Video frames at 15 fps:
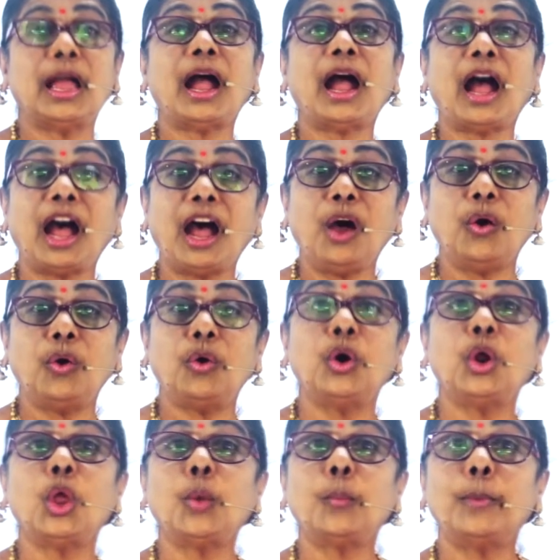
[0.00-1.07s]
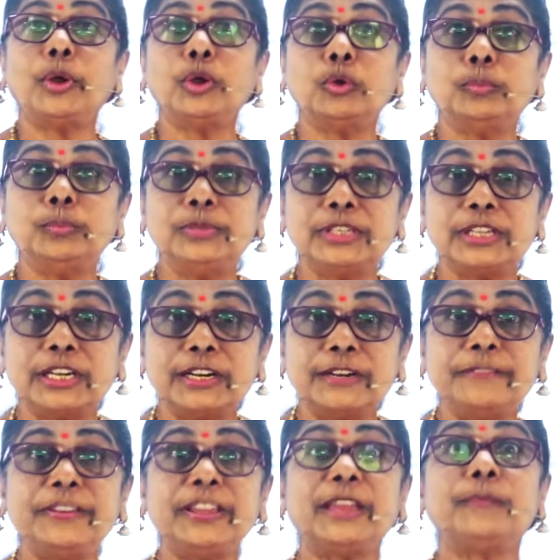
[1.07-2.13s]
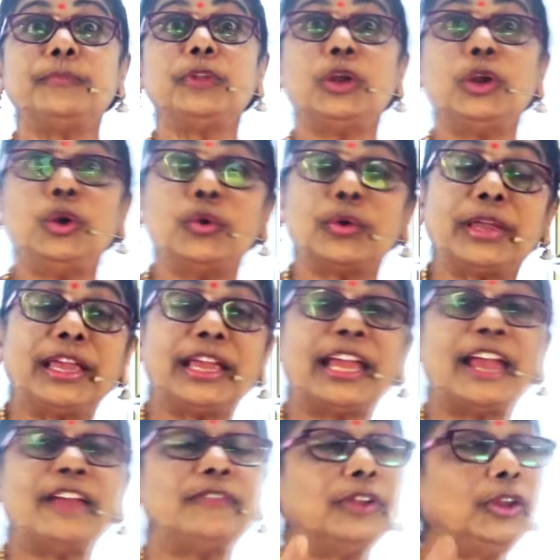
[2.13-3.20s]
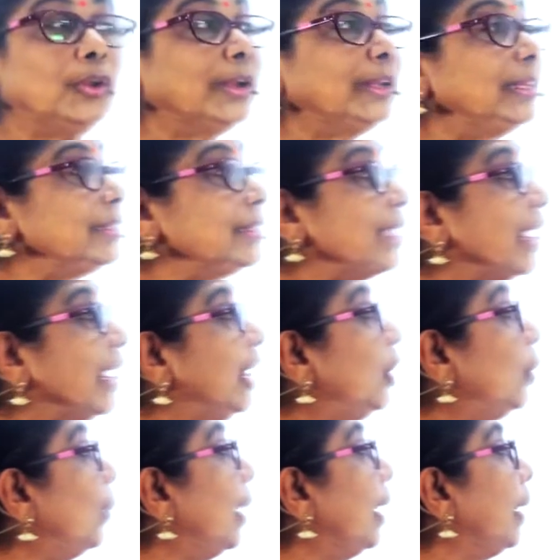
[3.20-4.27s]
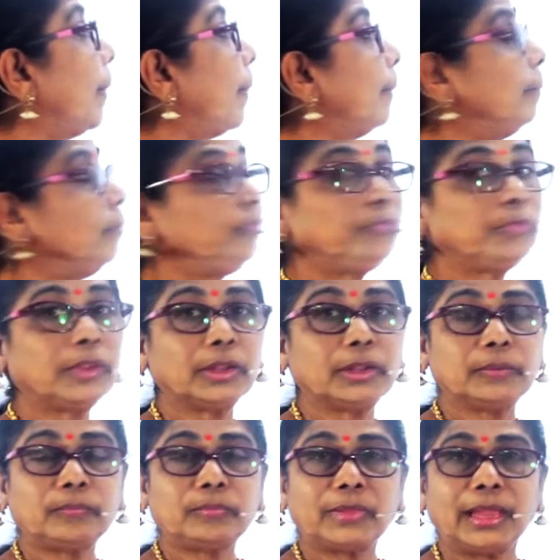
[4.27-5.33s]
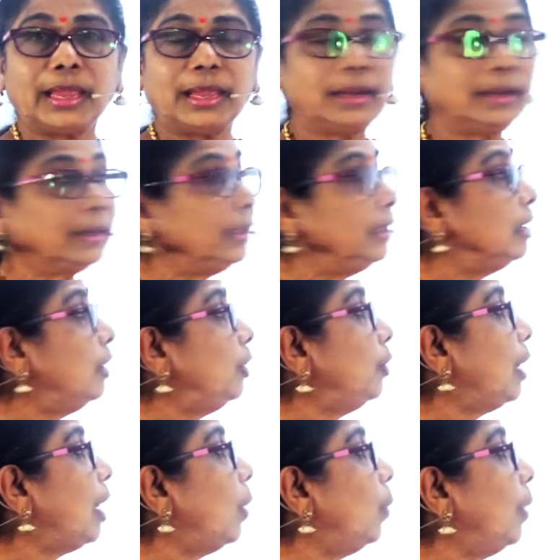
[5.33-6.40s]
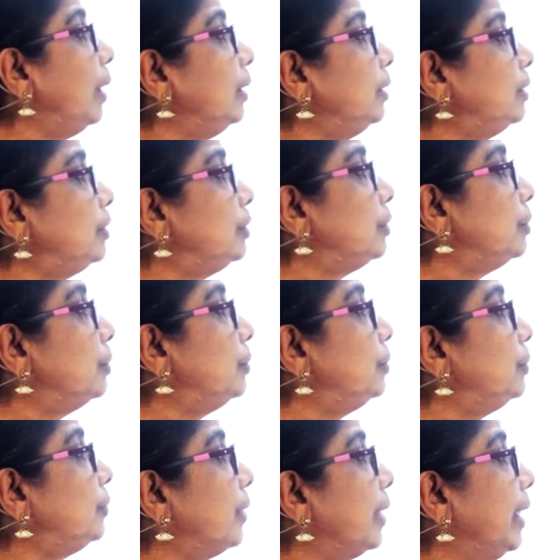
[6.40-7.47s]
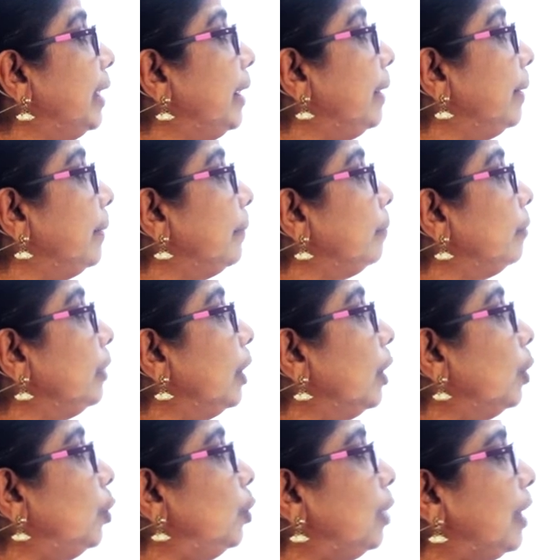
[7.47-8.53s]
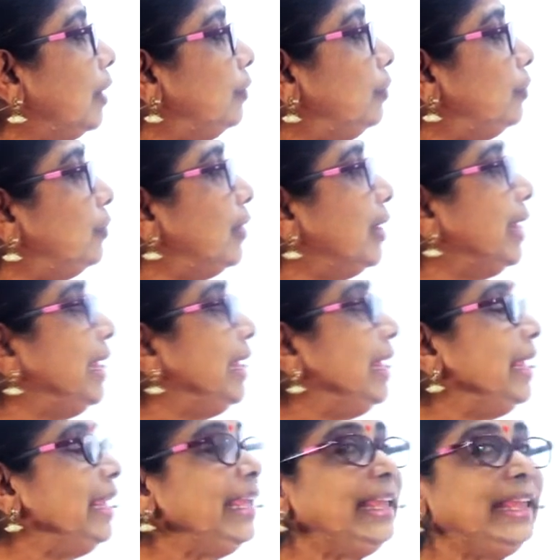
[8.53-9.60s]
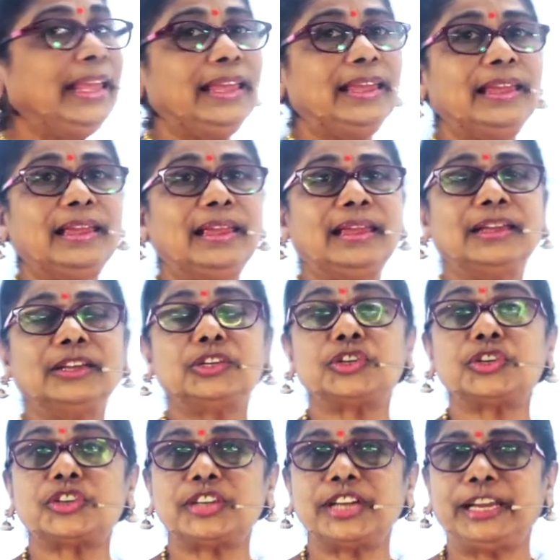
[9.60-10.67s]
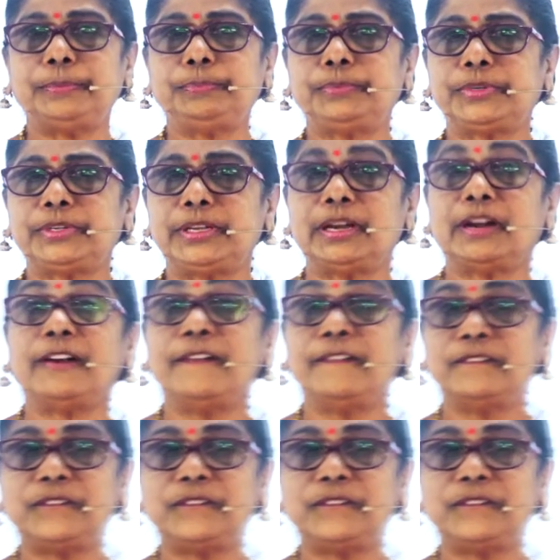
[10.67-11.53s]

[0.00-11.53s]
How? By observing, looking carefully. Look at the second one. Here you have 1, 2, you have three shapes here.